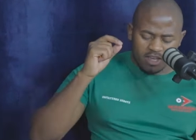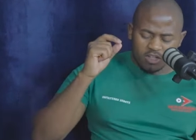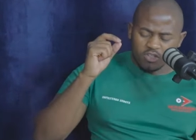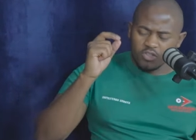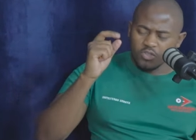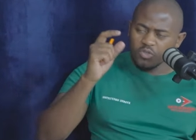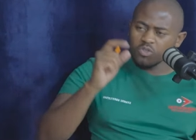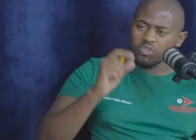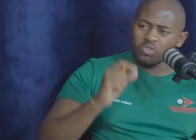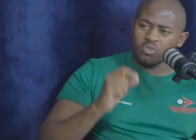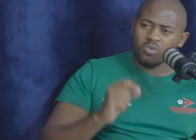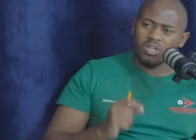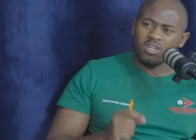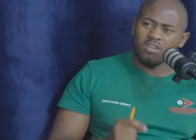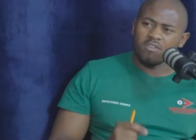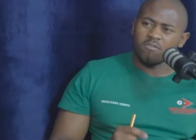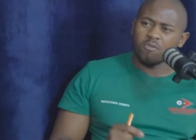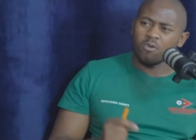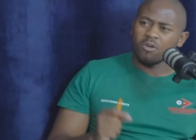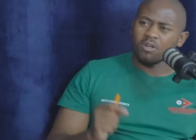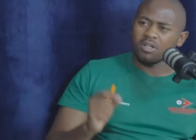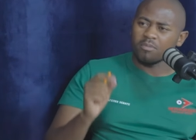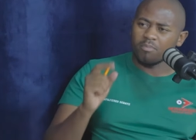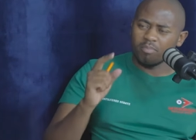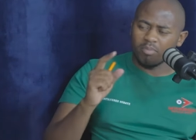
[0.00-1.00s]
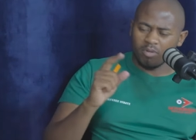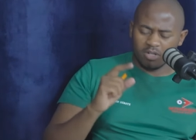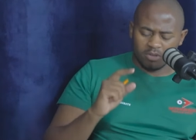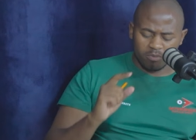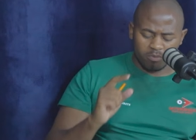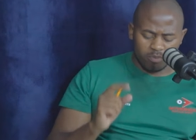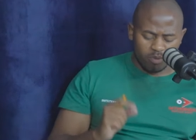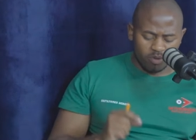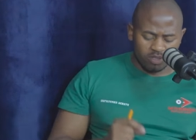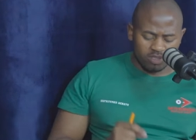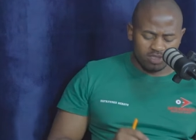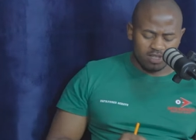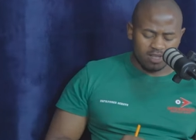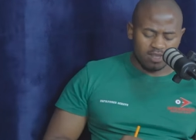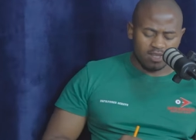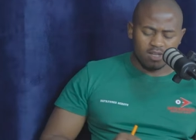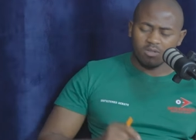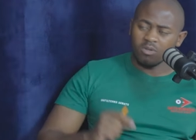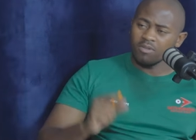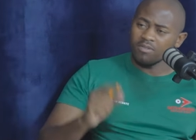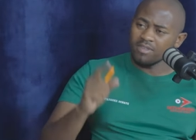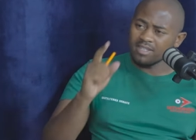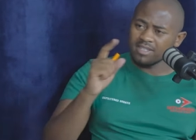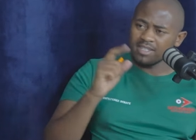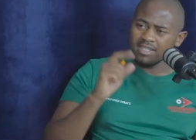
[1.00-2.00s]
News 24 rep reported that
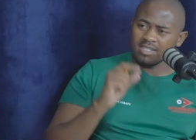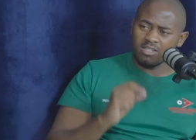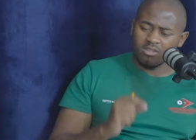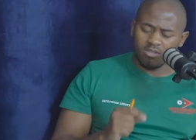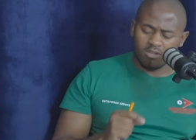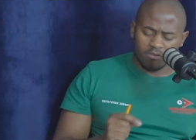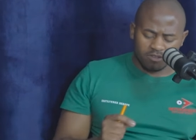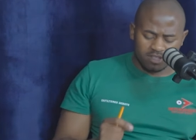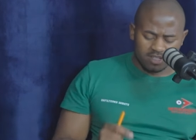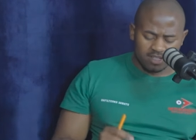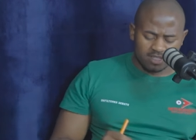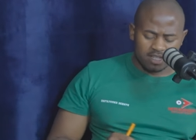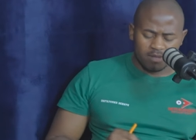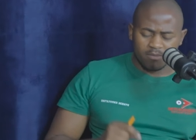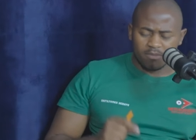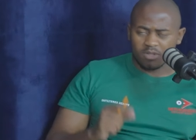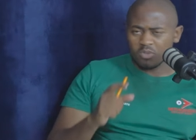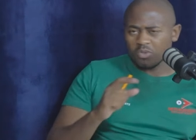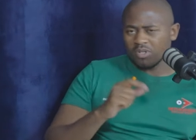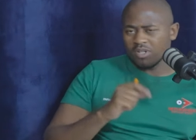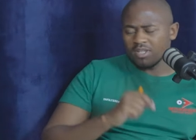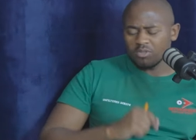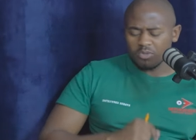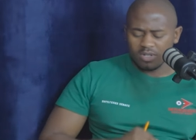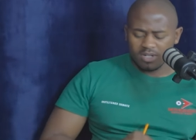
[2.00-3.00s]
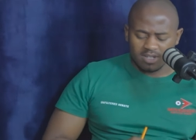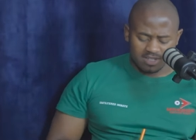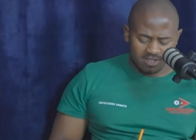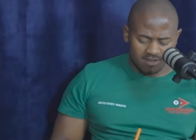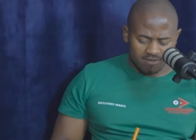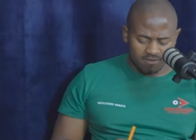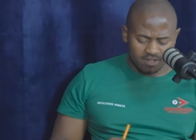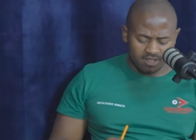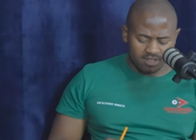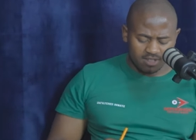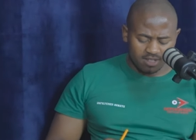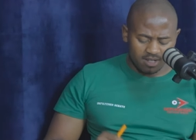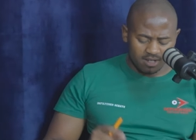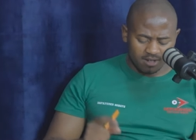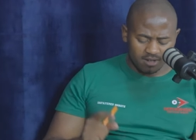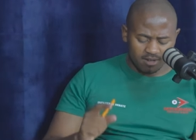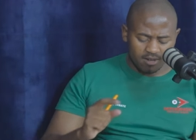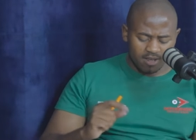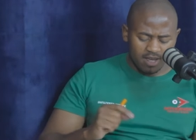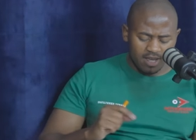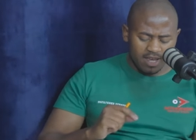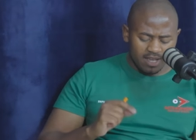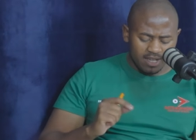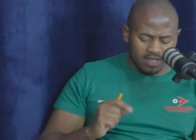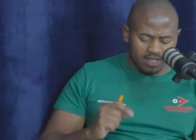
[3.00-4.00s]
on the 16th of December 2017,
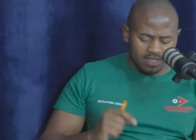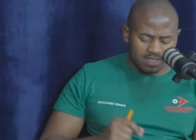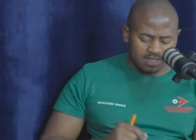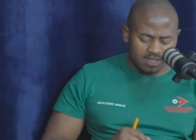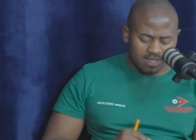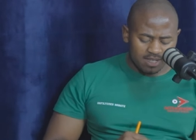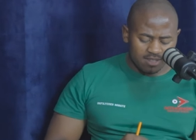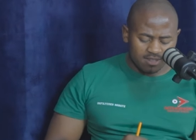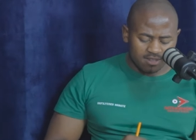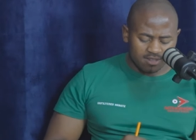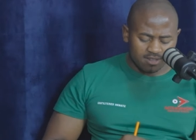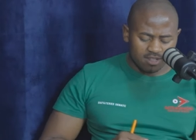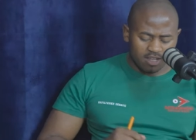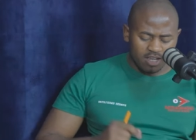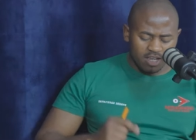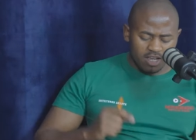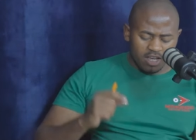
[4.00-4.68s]
it says